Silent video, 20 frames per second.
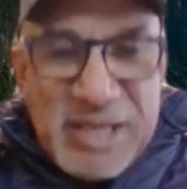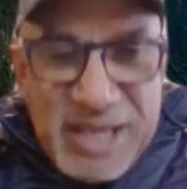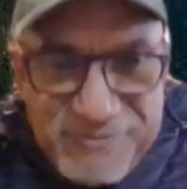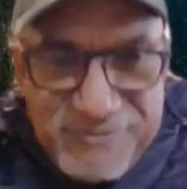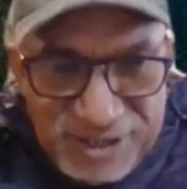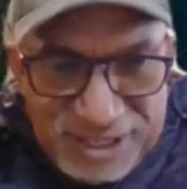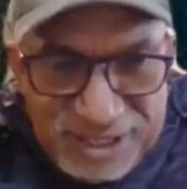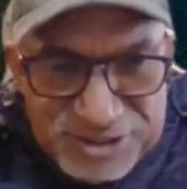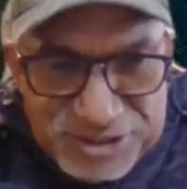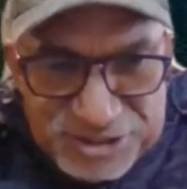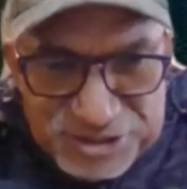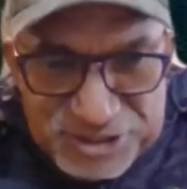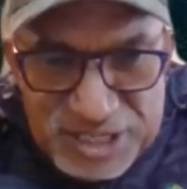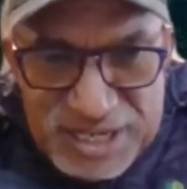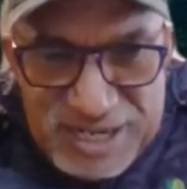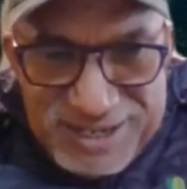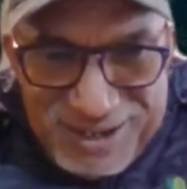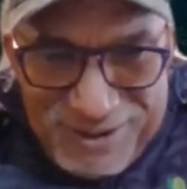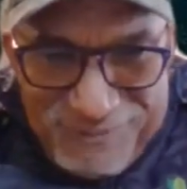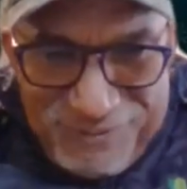If I could
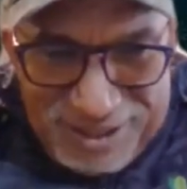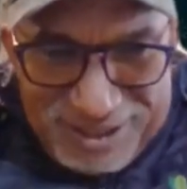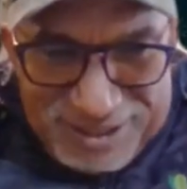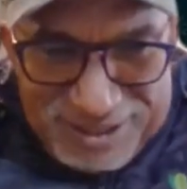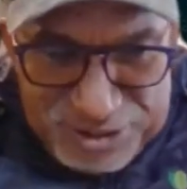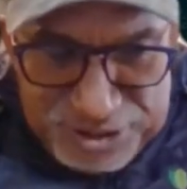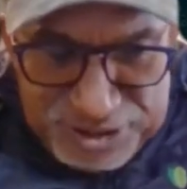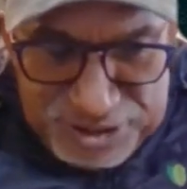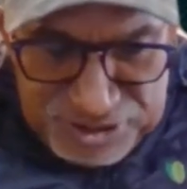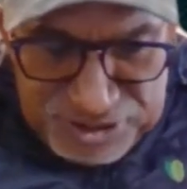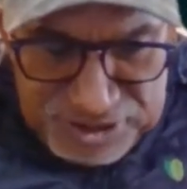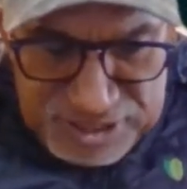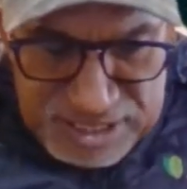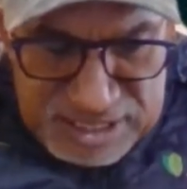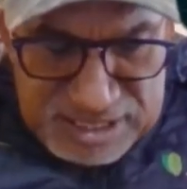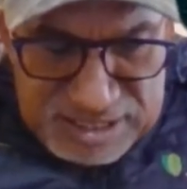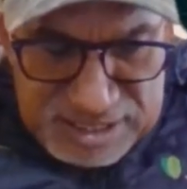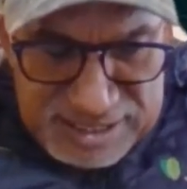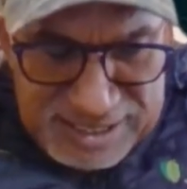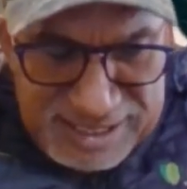just, if I could just,
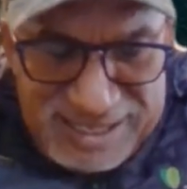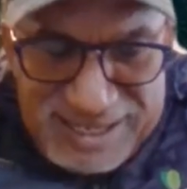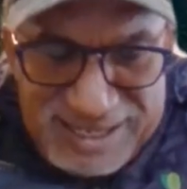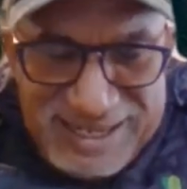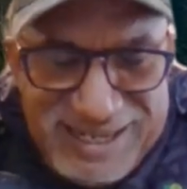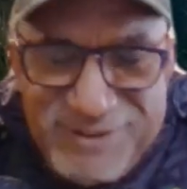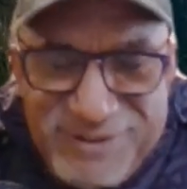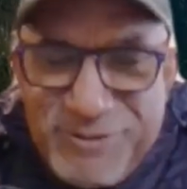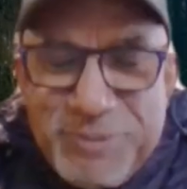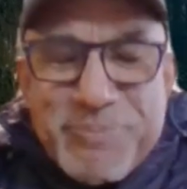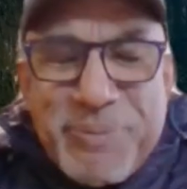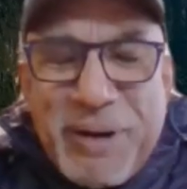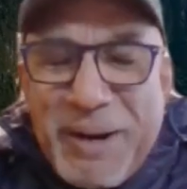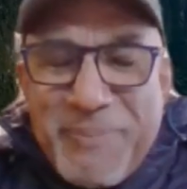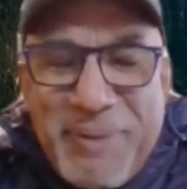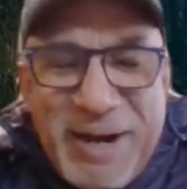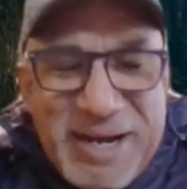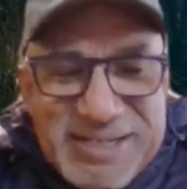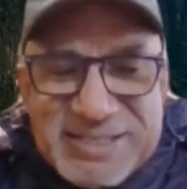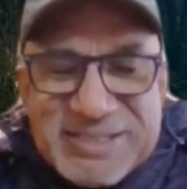and even by
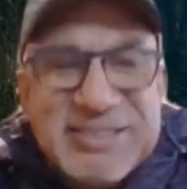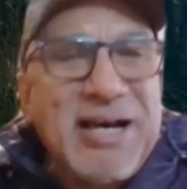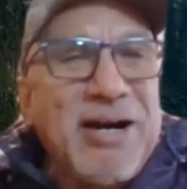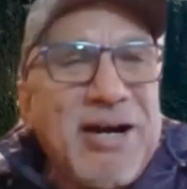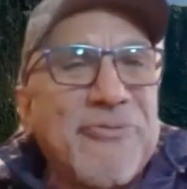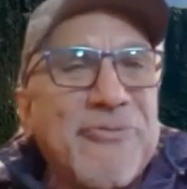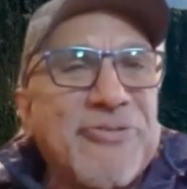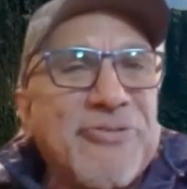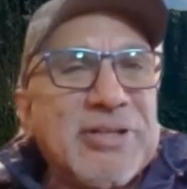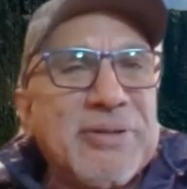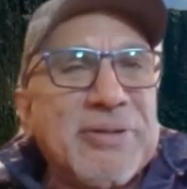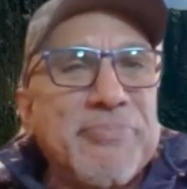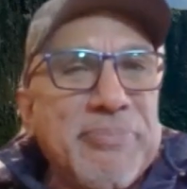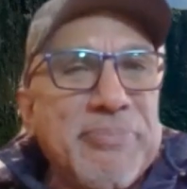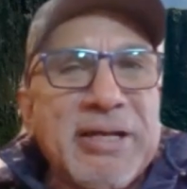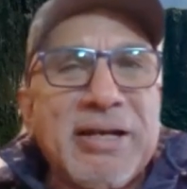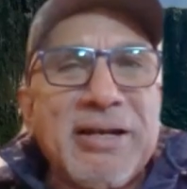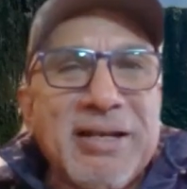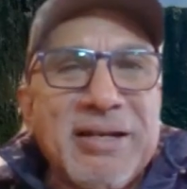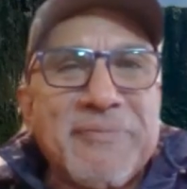myself in the
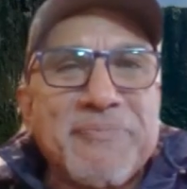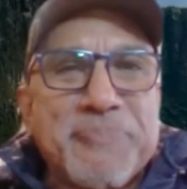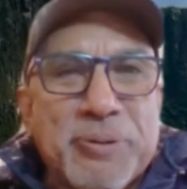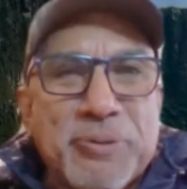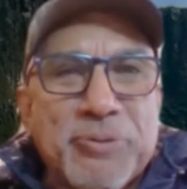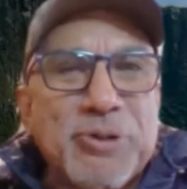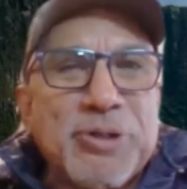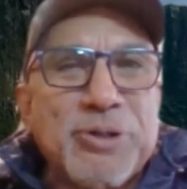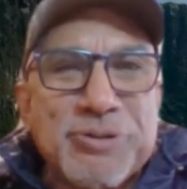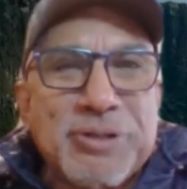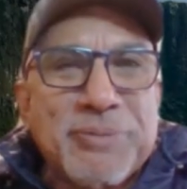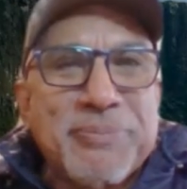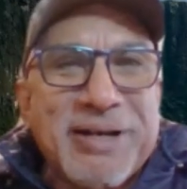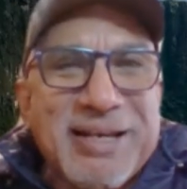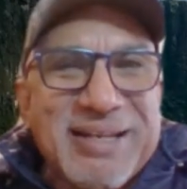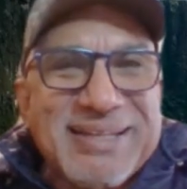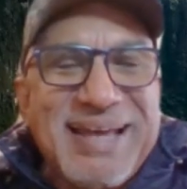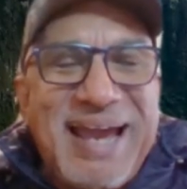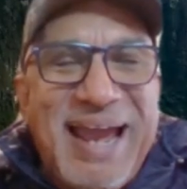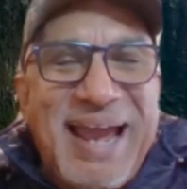middle of Peru, in the
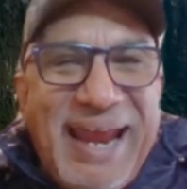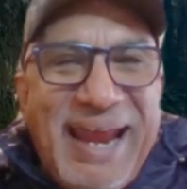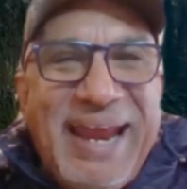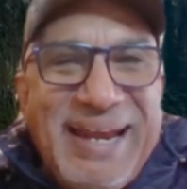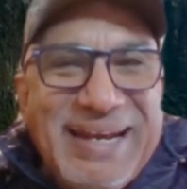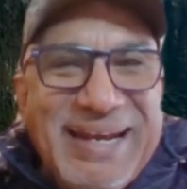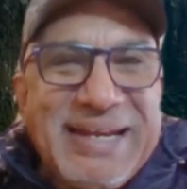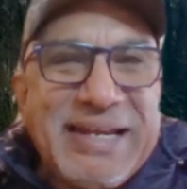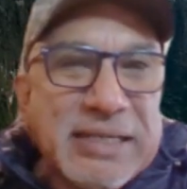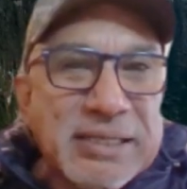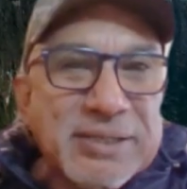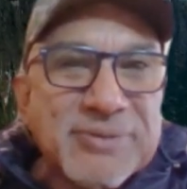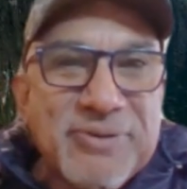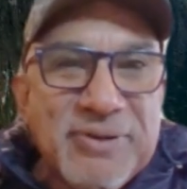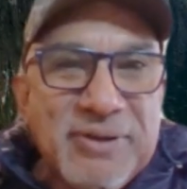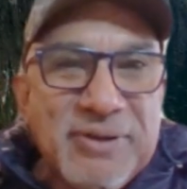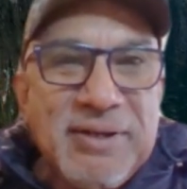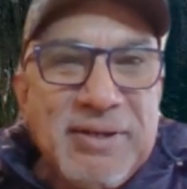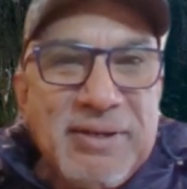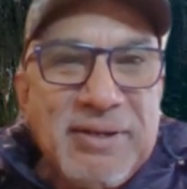middle of the
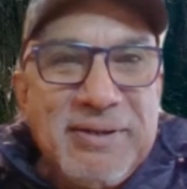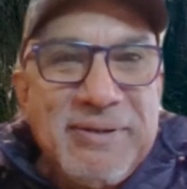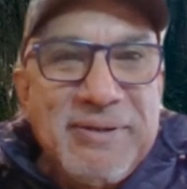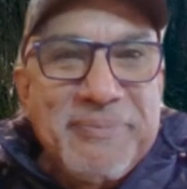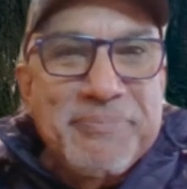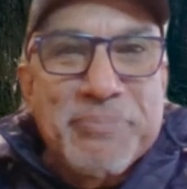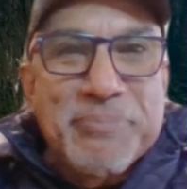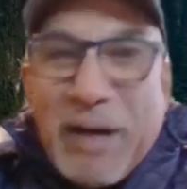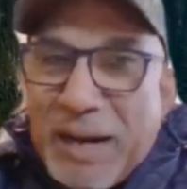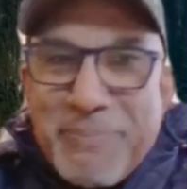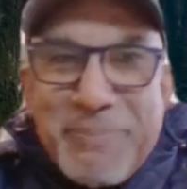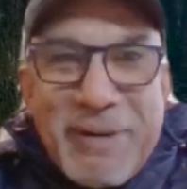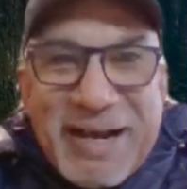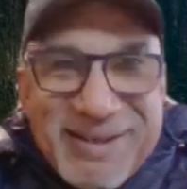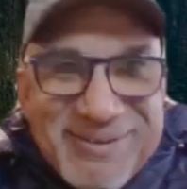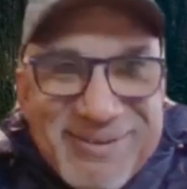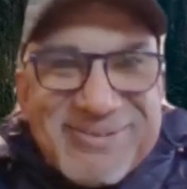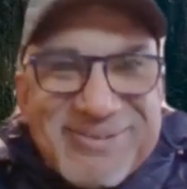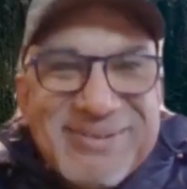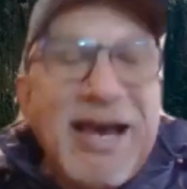Andes, by
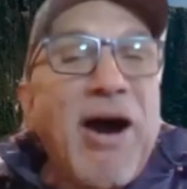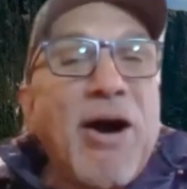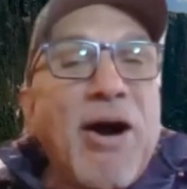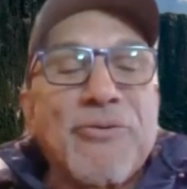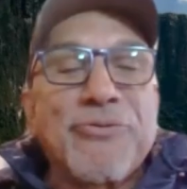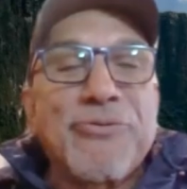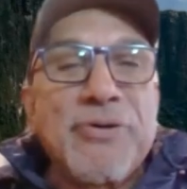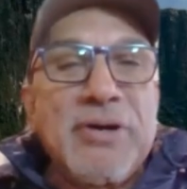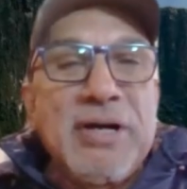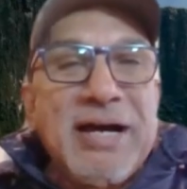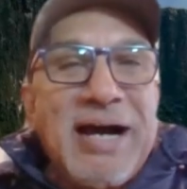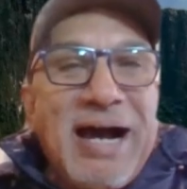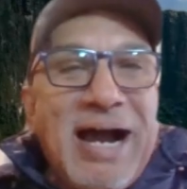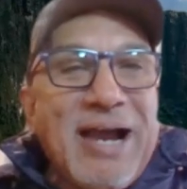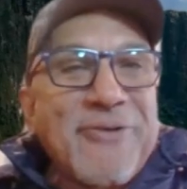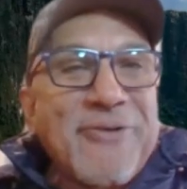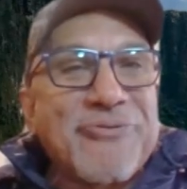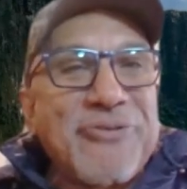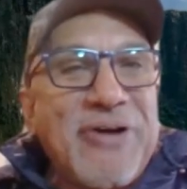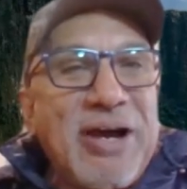myself,
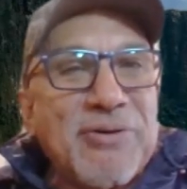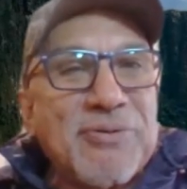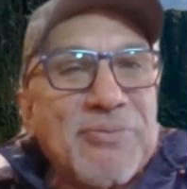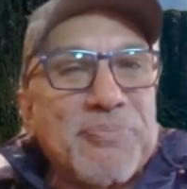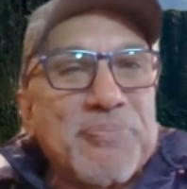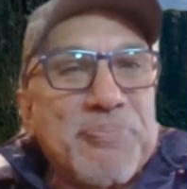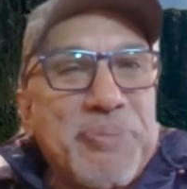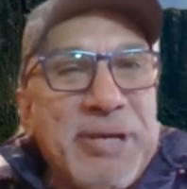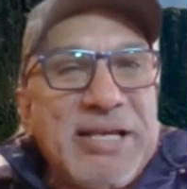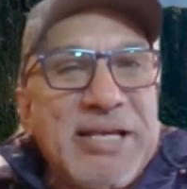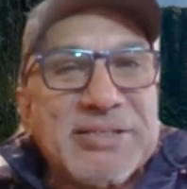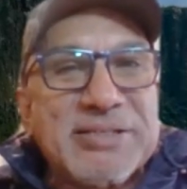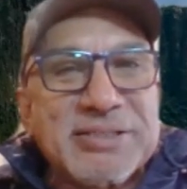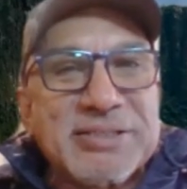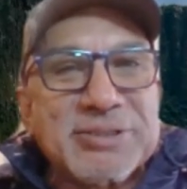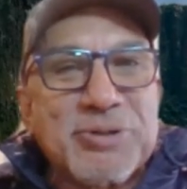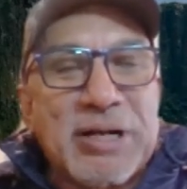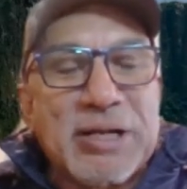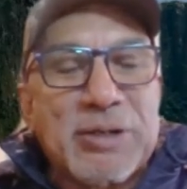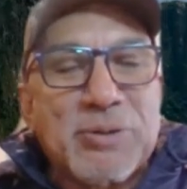I found peace
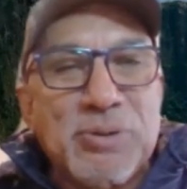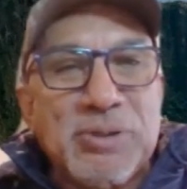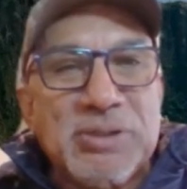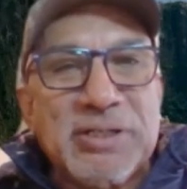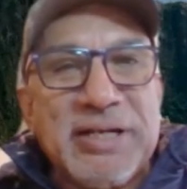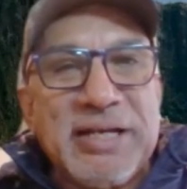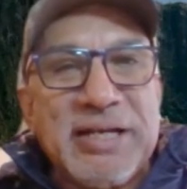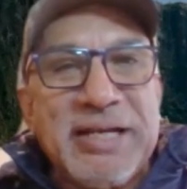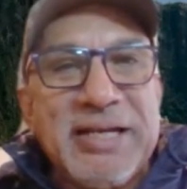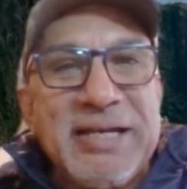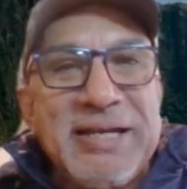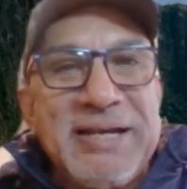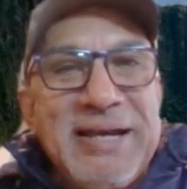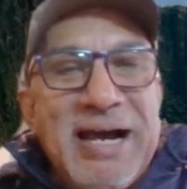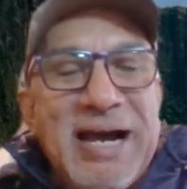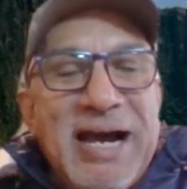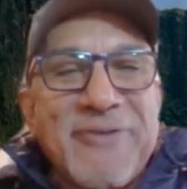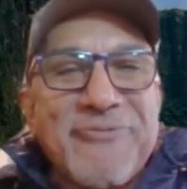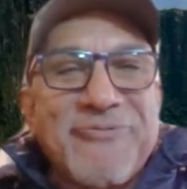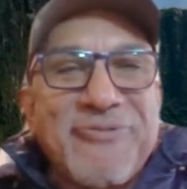and tranquility.
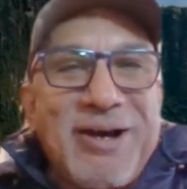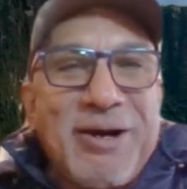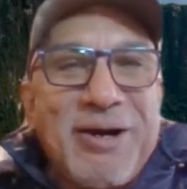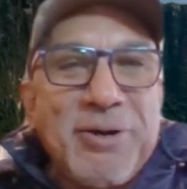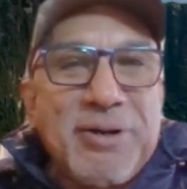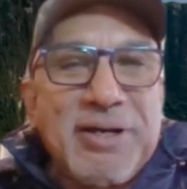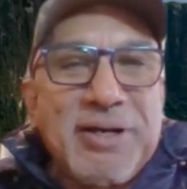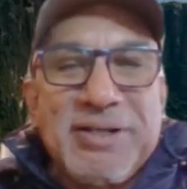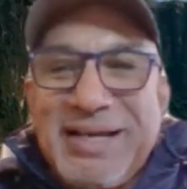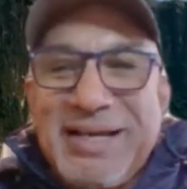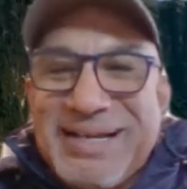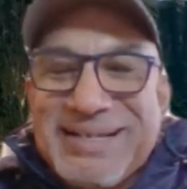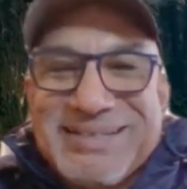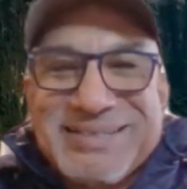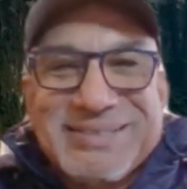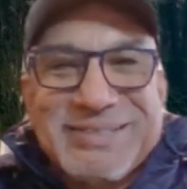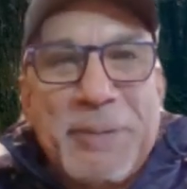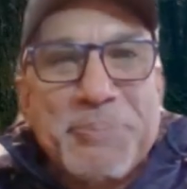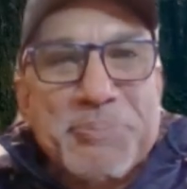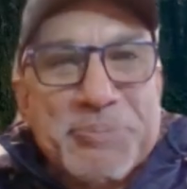I found
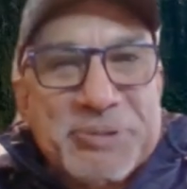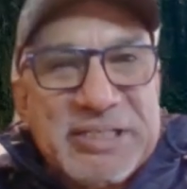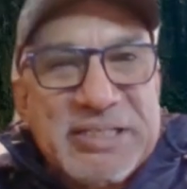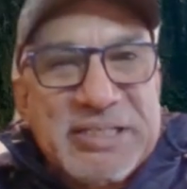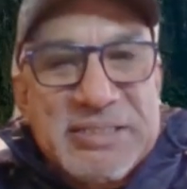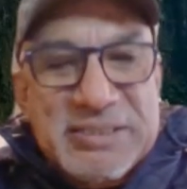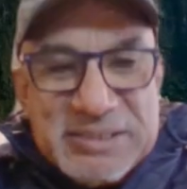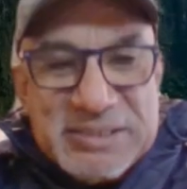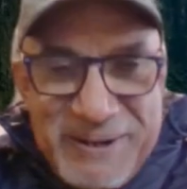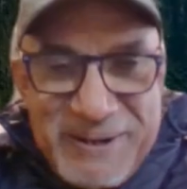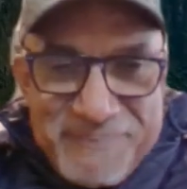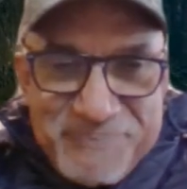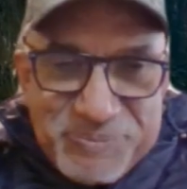acceptance.